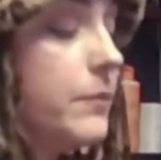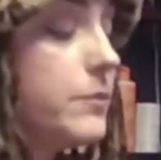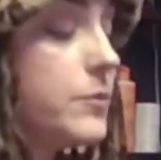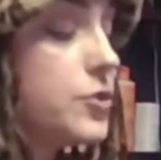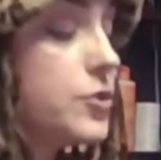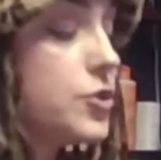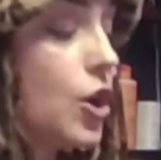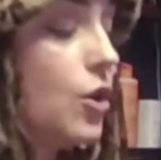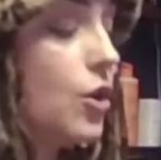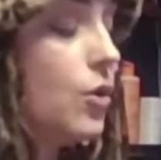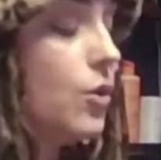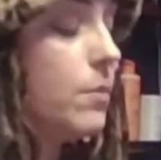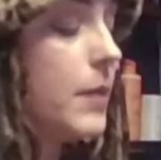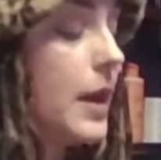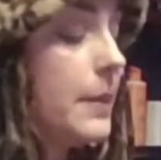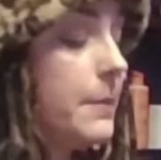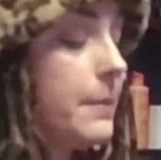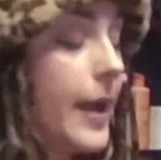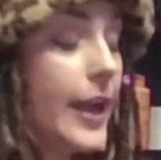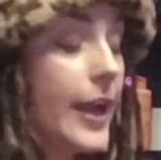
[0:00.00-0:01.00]
So
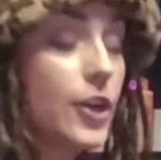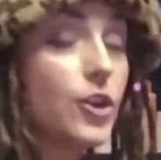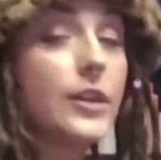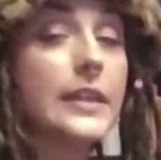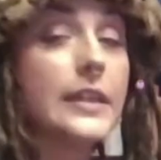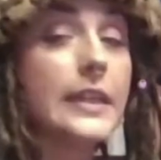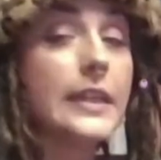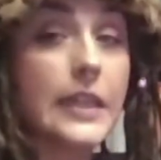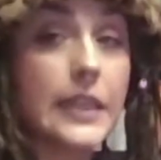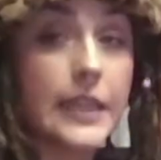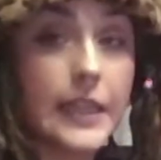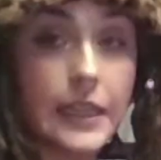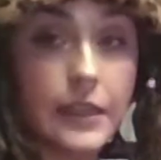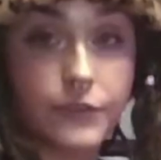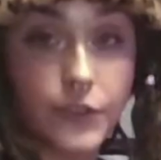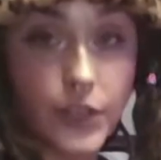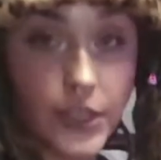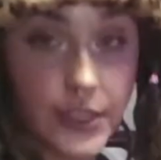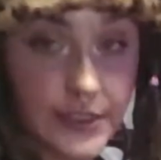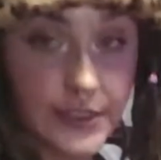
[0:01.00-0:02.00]
my microneedling,
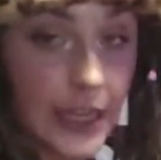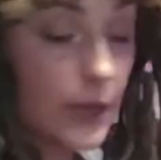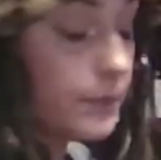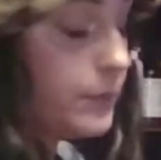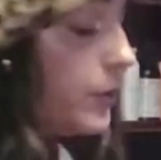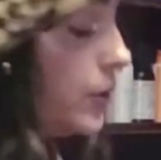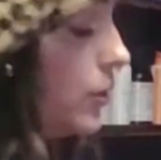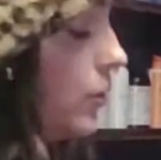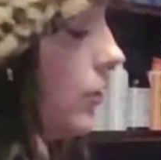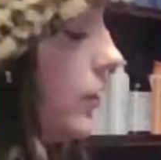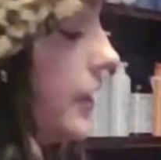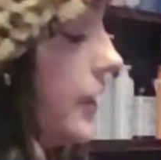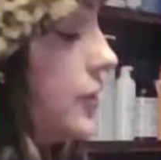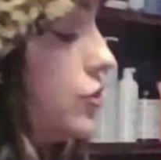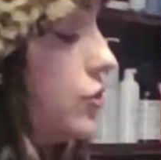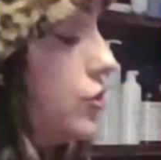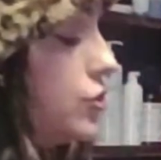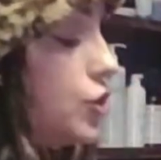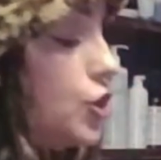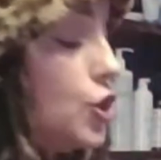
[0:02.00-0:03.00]
for example,
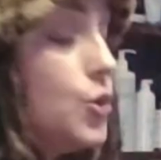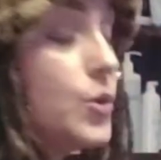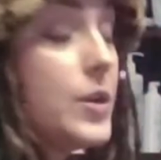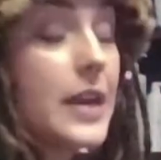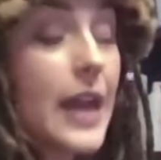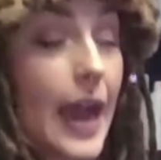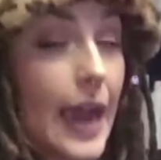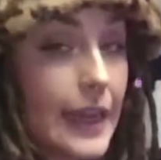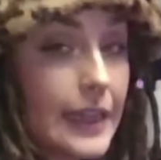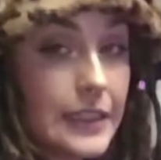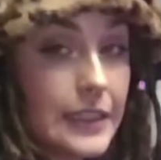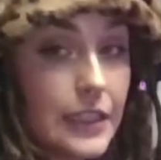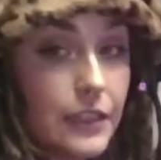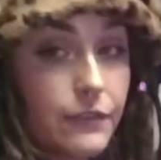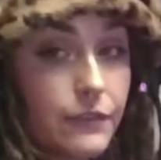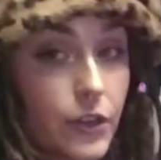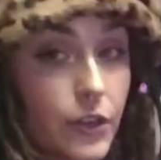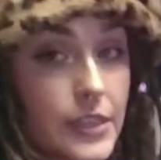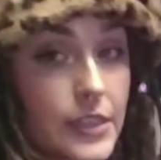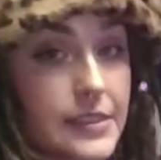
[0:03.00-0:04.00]
is $290
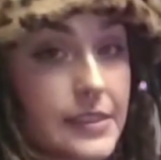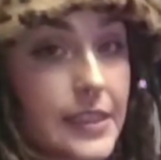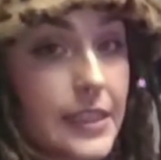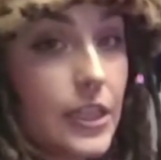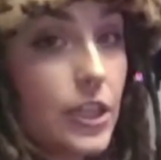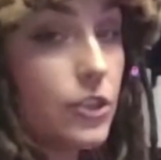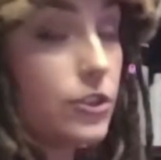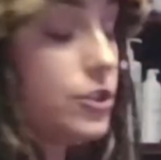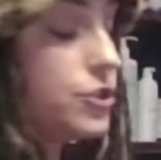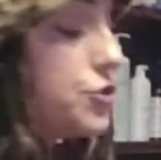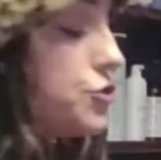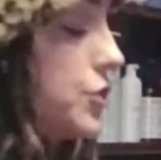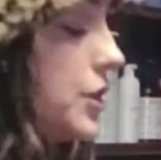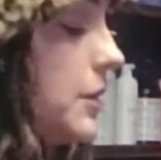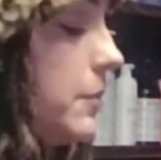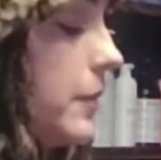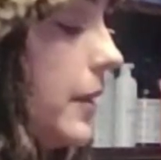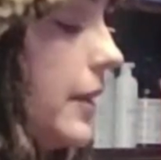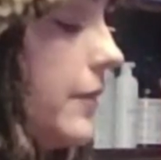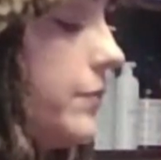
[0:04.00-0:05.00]
for a singular
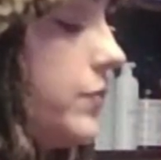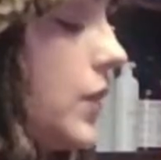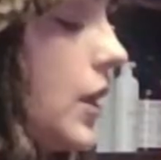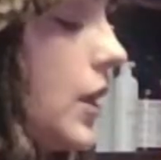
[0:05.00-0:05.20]
treatment.